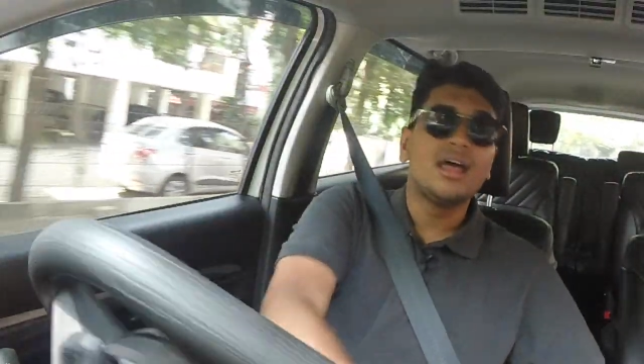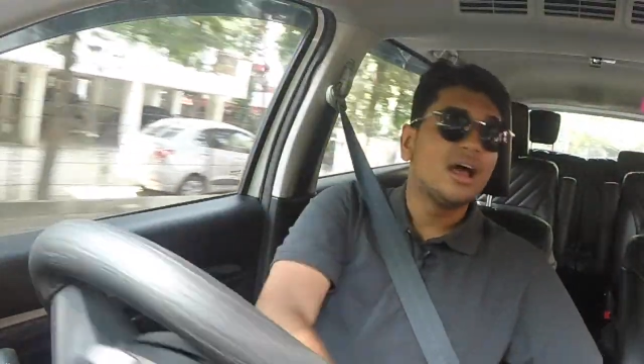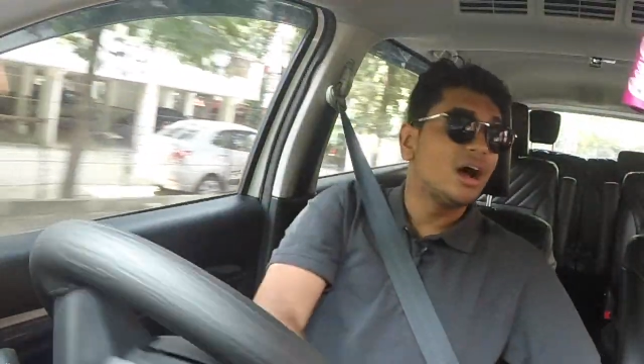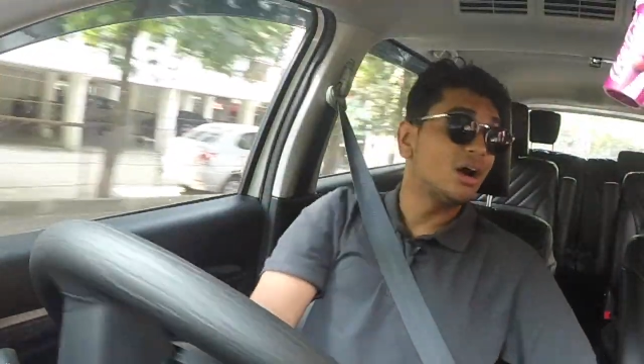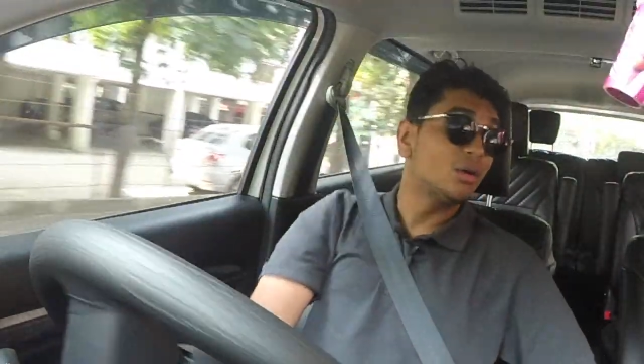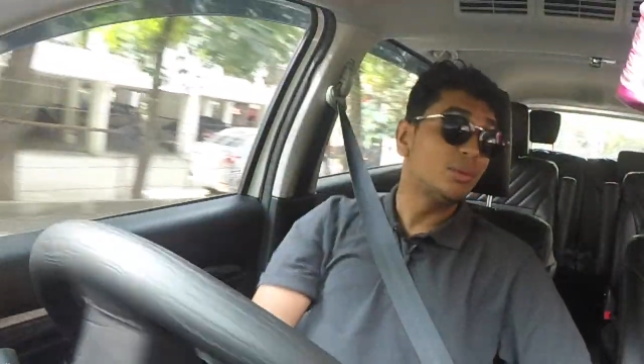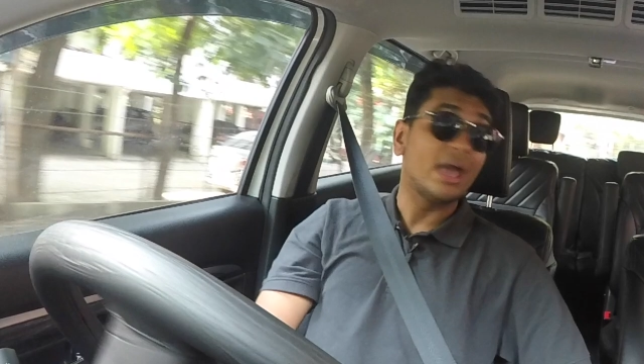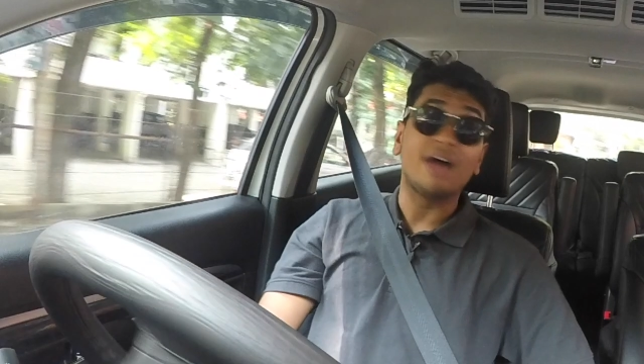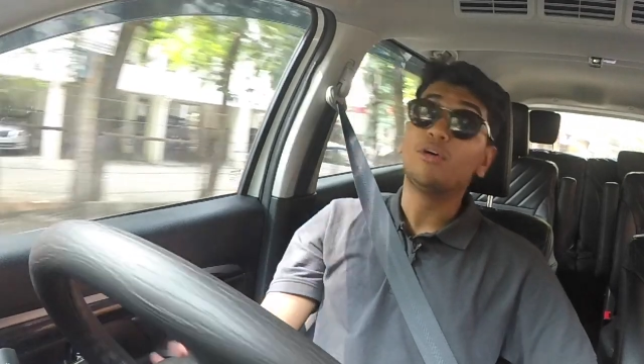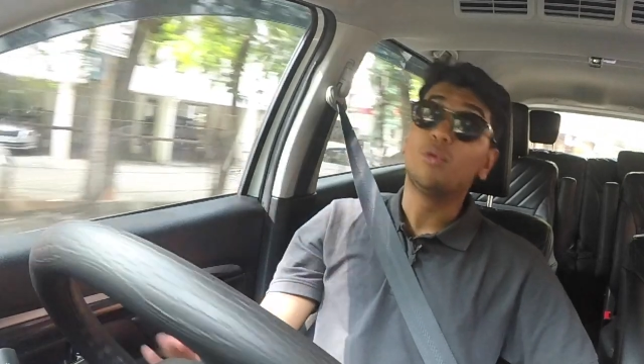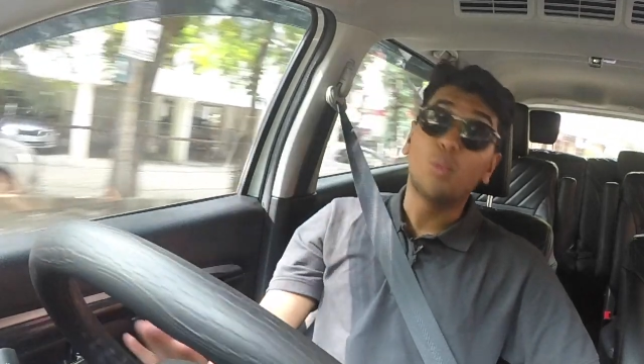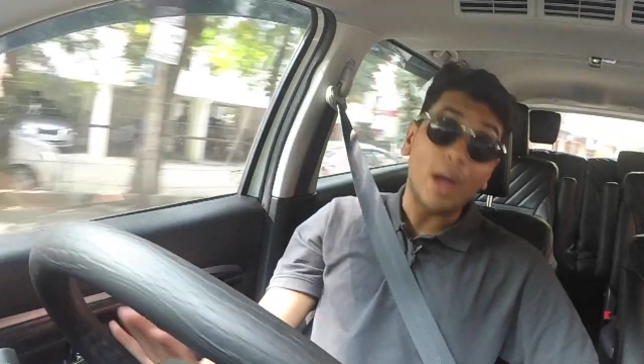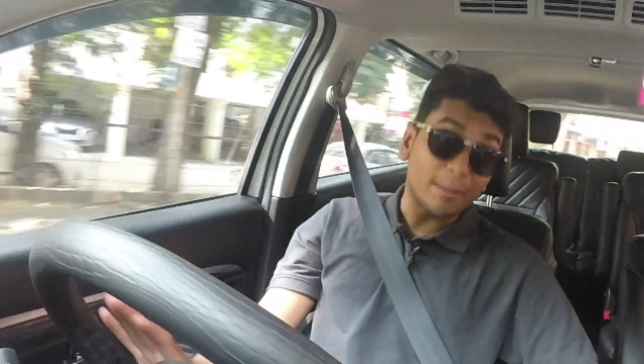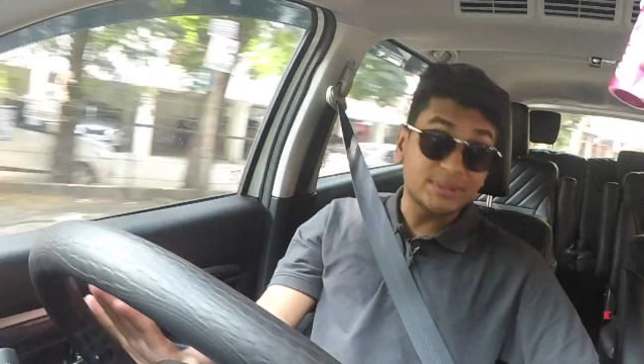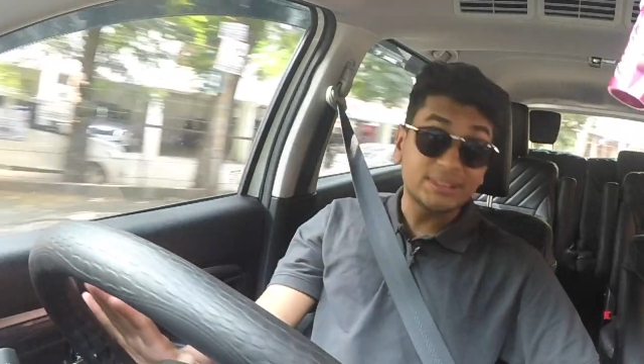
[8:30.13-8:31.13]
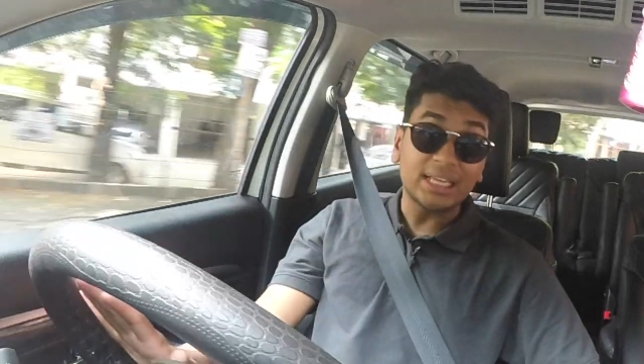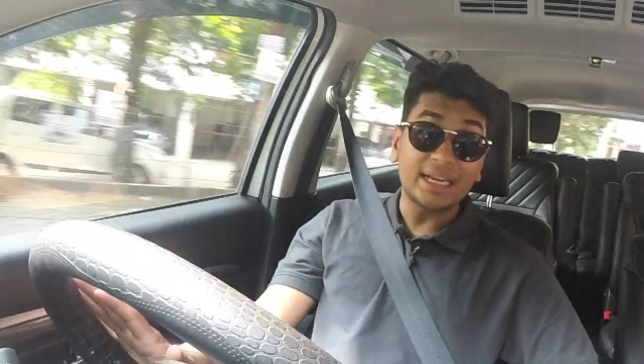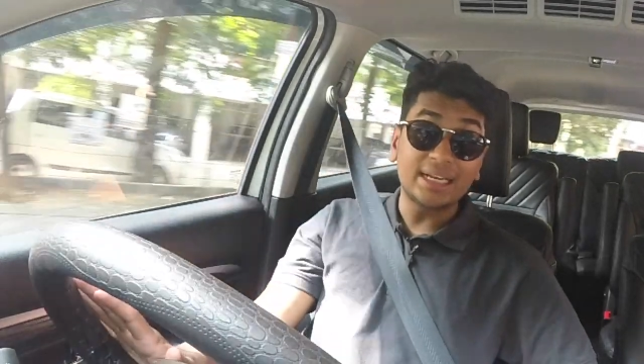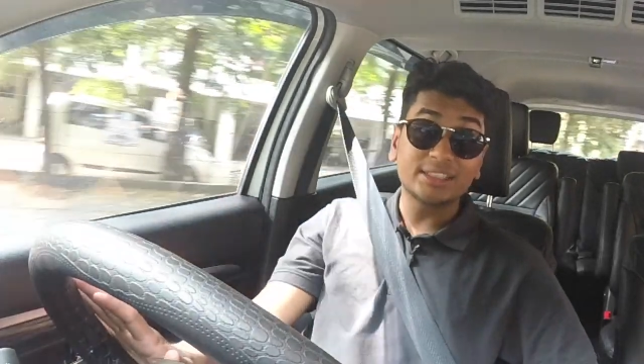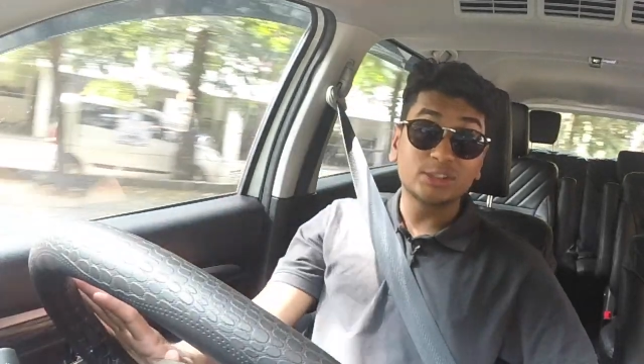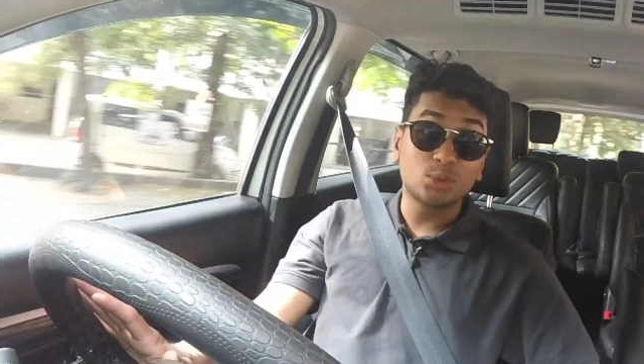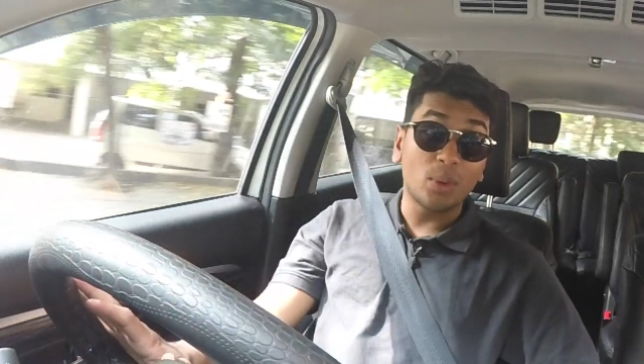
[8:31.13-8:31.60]
Uh, we have a website
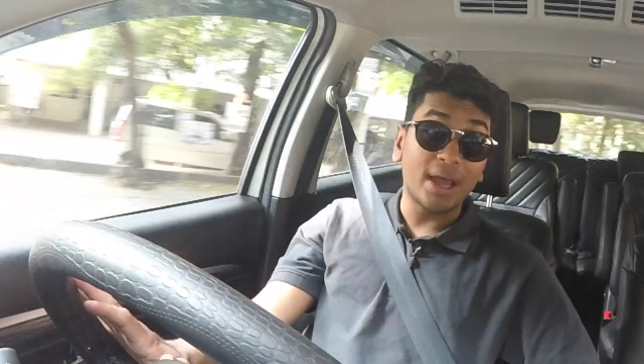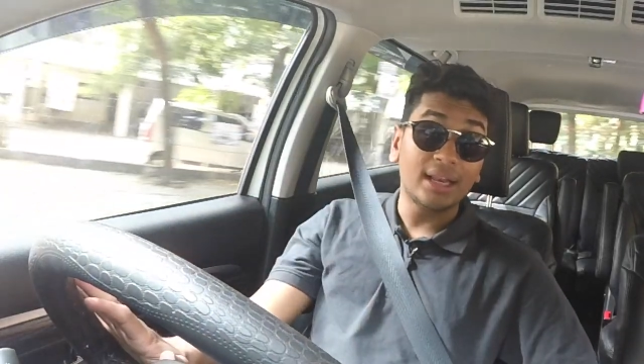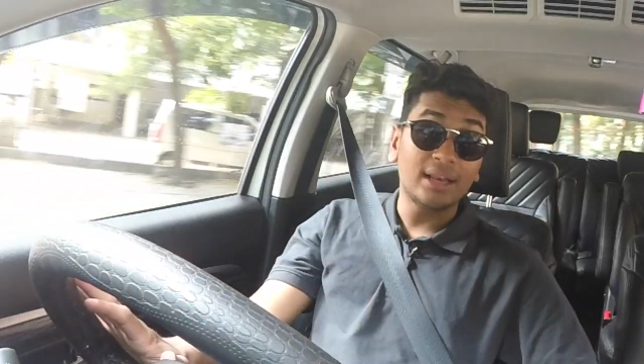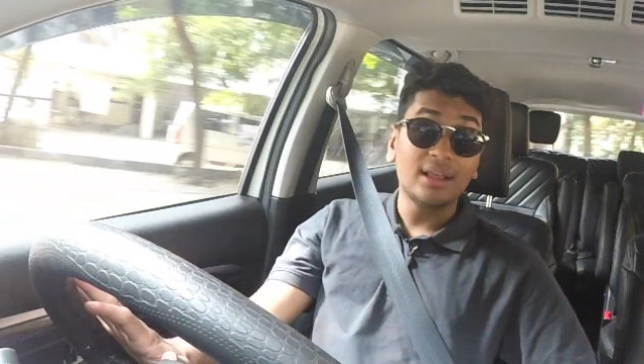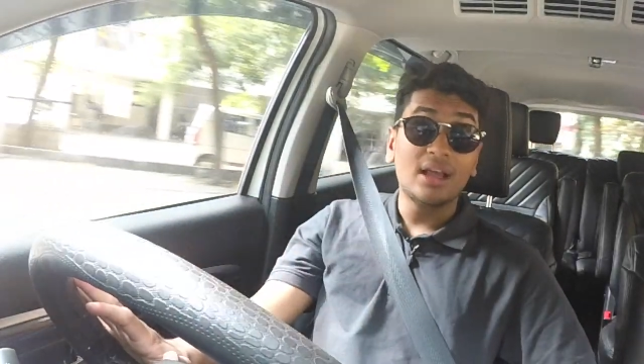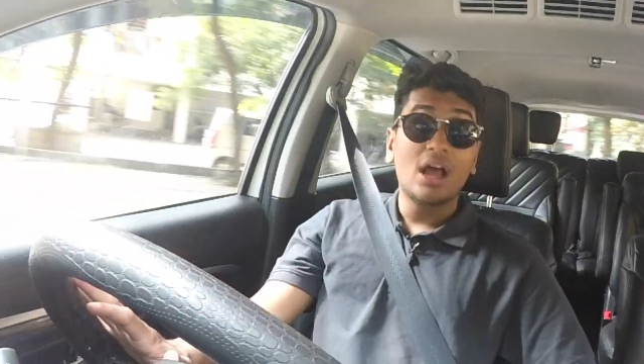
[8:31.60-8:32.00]
as well.